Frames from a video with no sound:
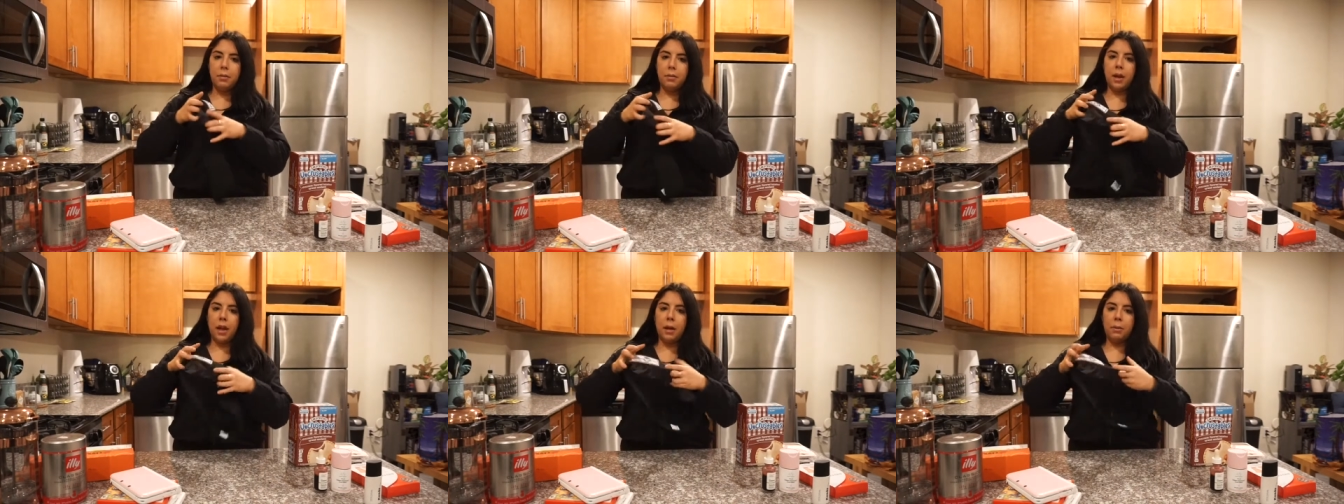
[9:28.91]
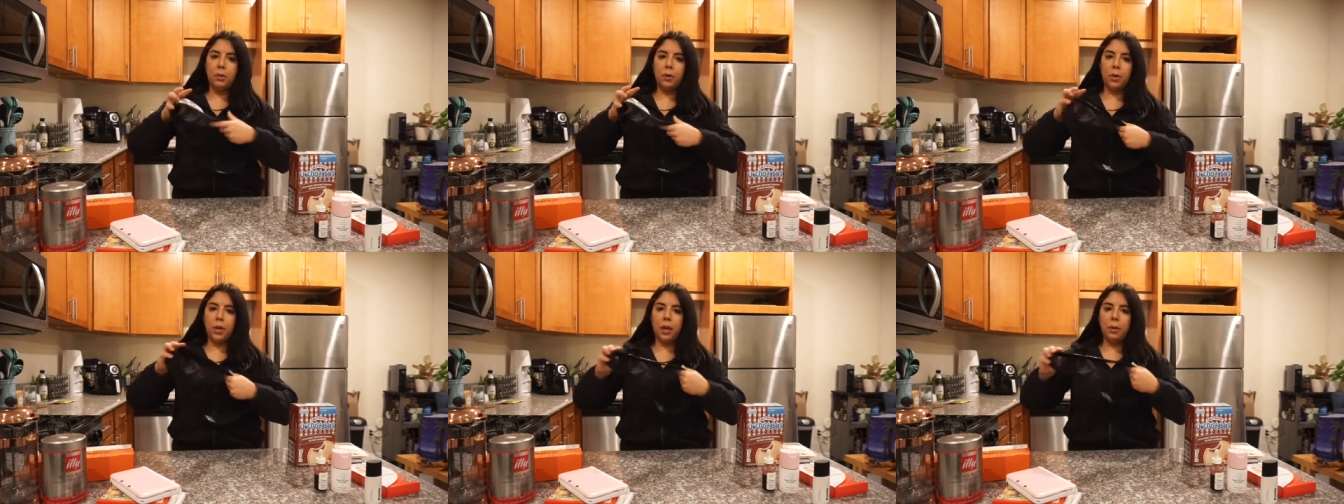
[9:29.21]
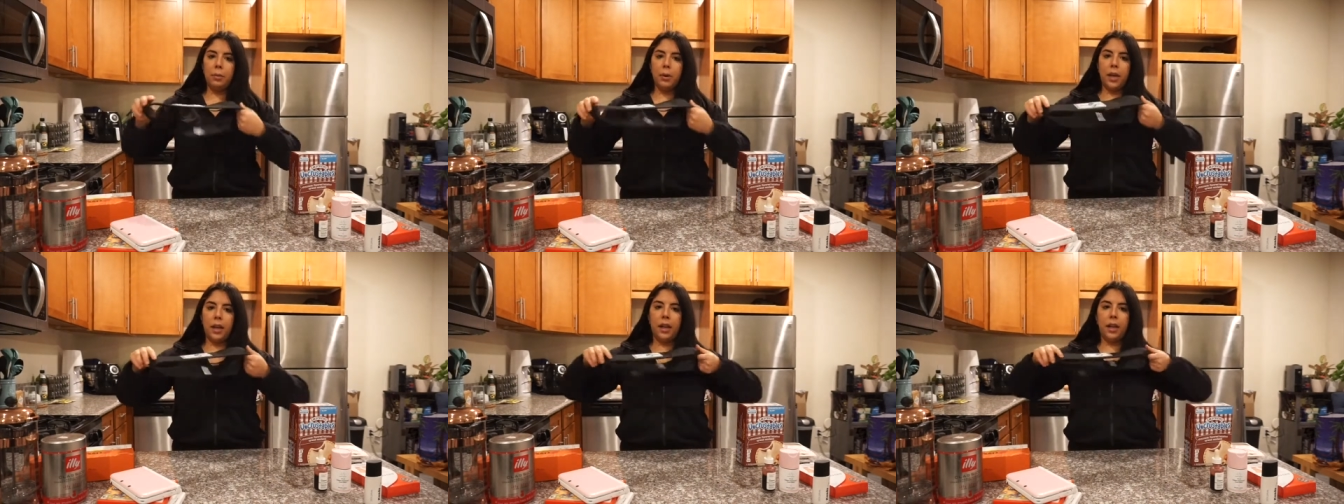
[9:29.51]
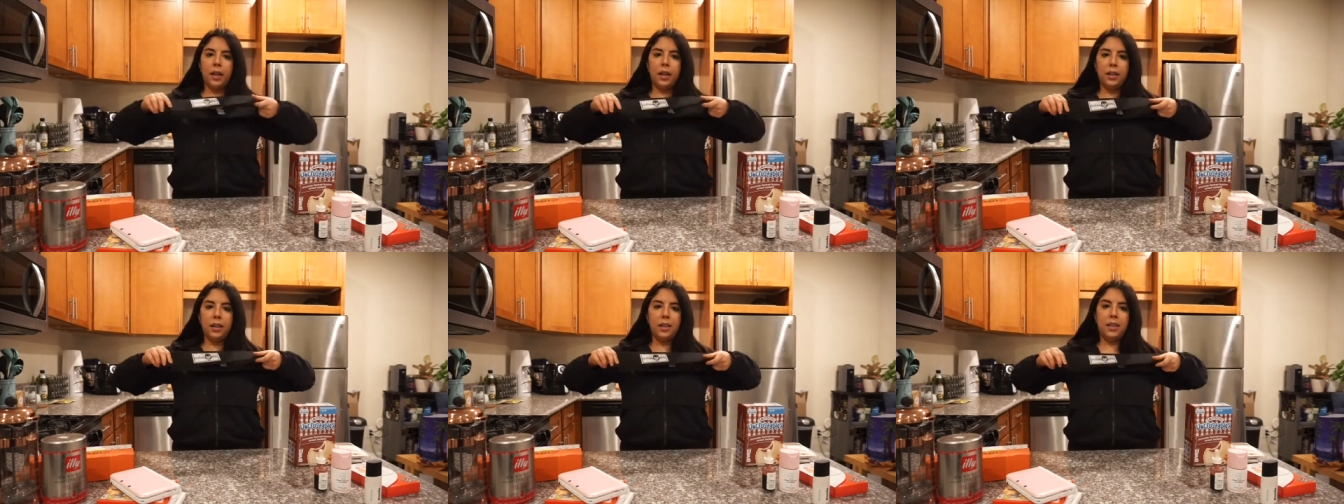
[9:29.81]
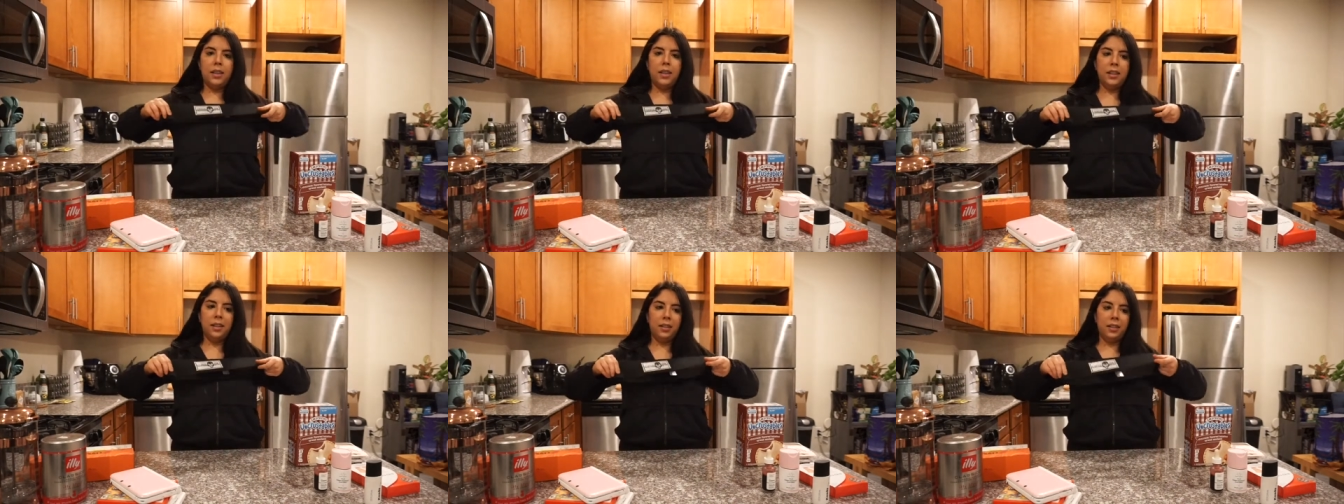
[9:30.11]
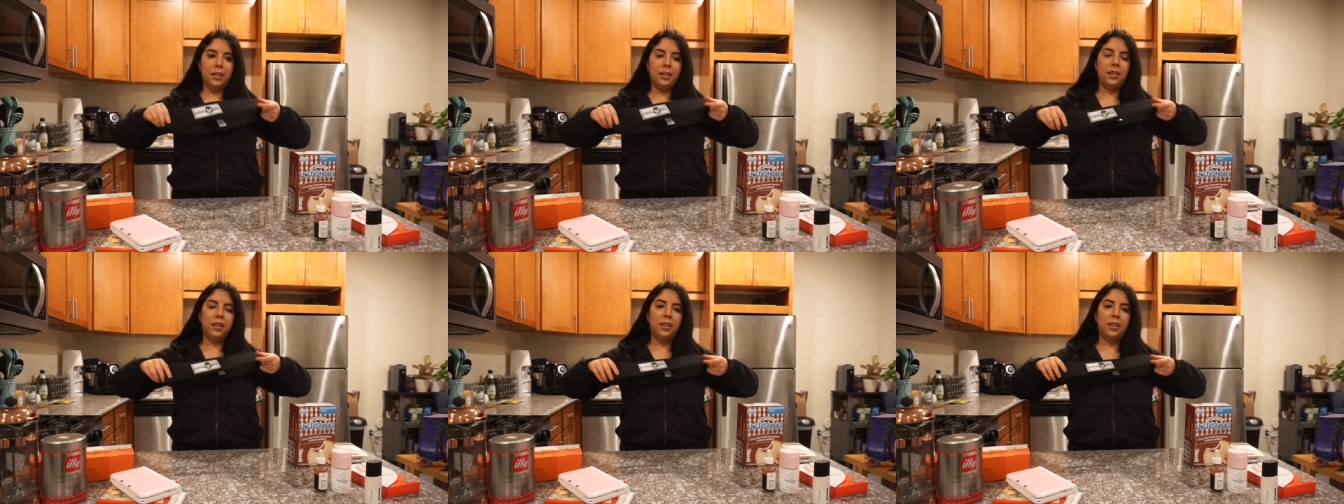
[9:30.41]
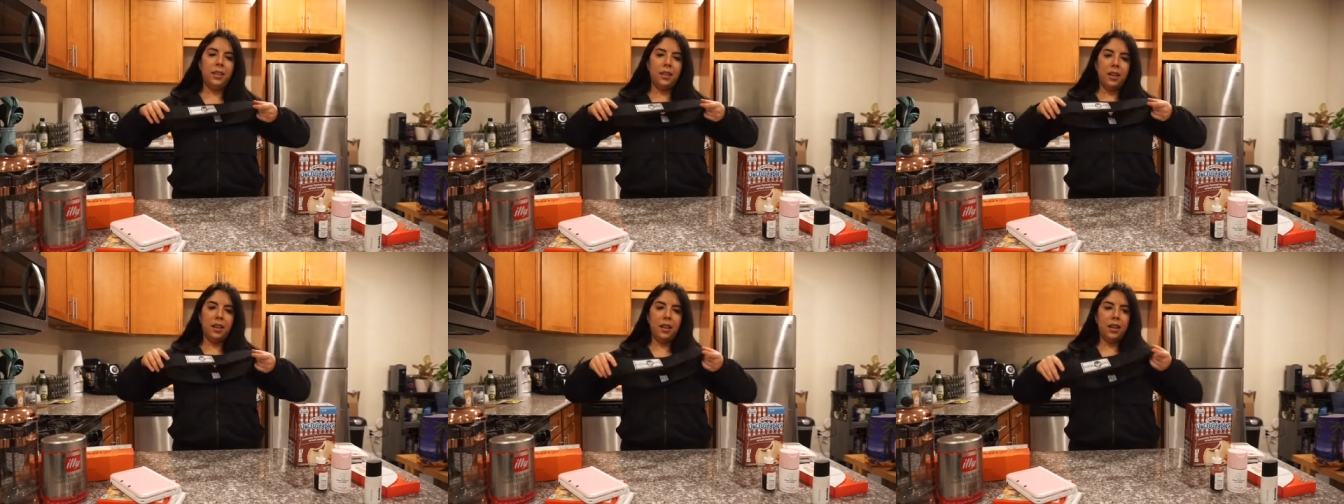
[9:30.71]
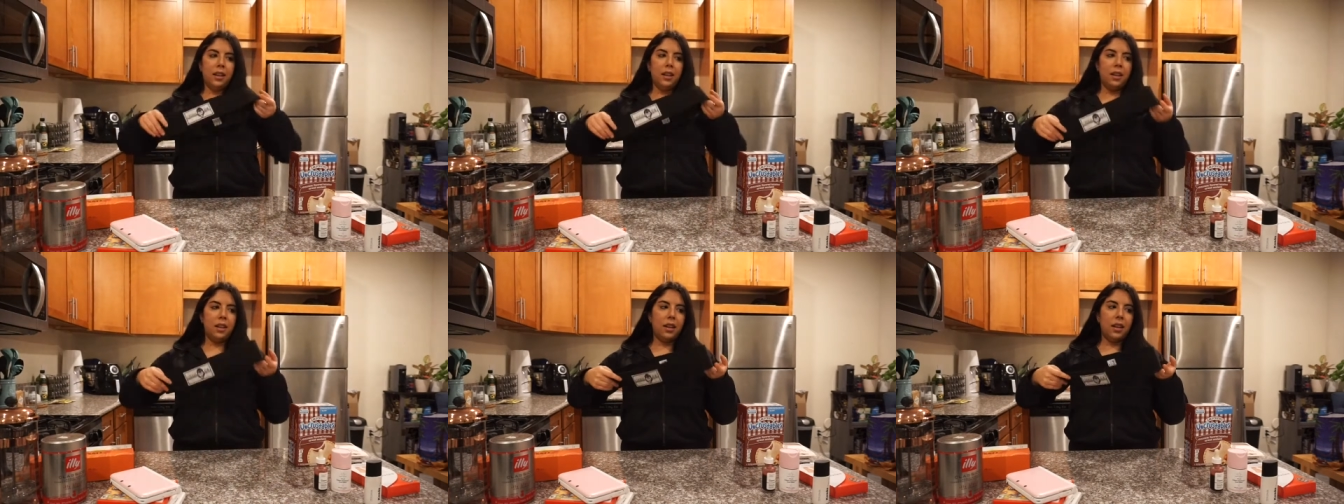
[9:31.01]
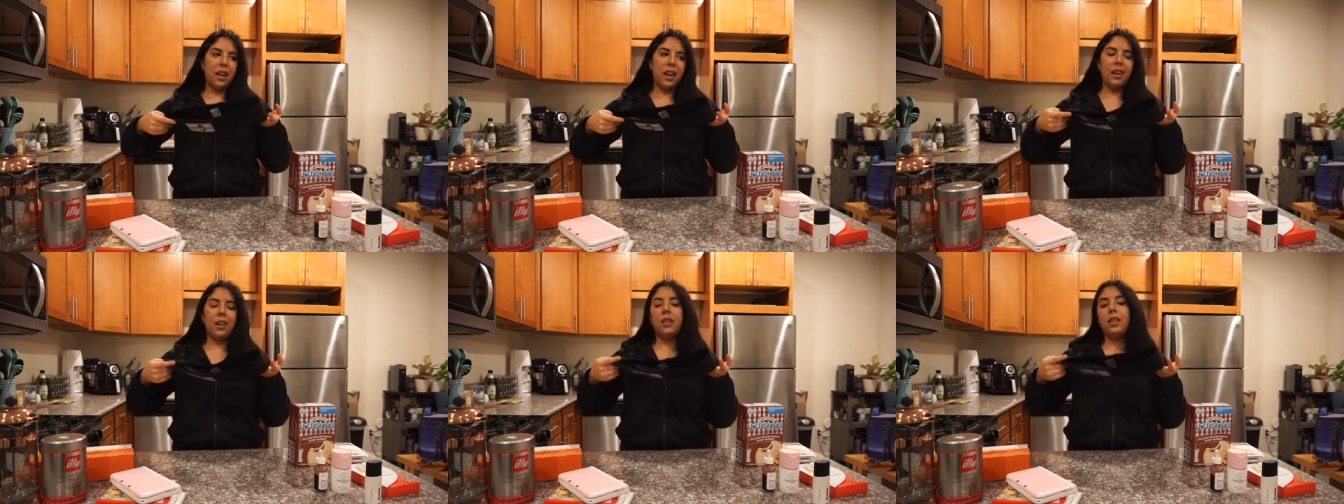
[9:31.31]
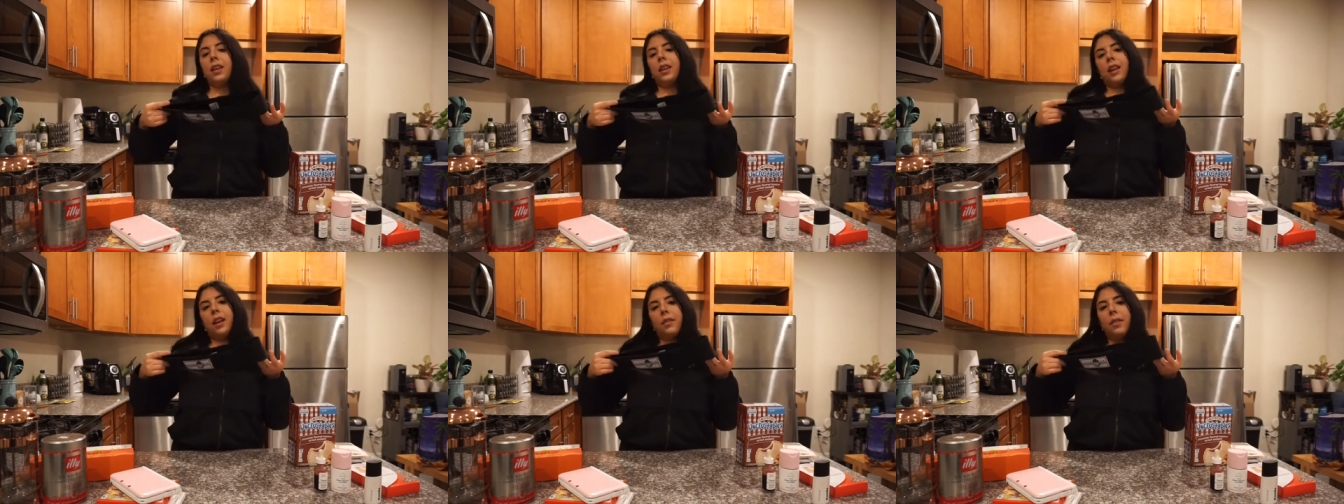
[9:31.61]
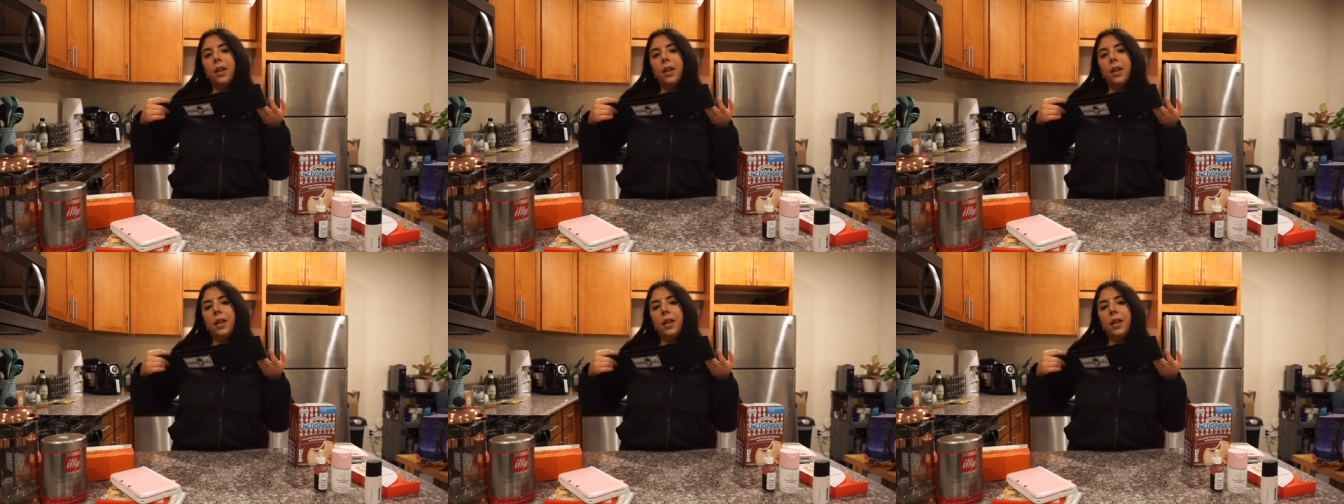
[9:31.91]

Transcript: my booty band. I don't think I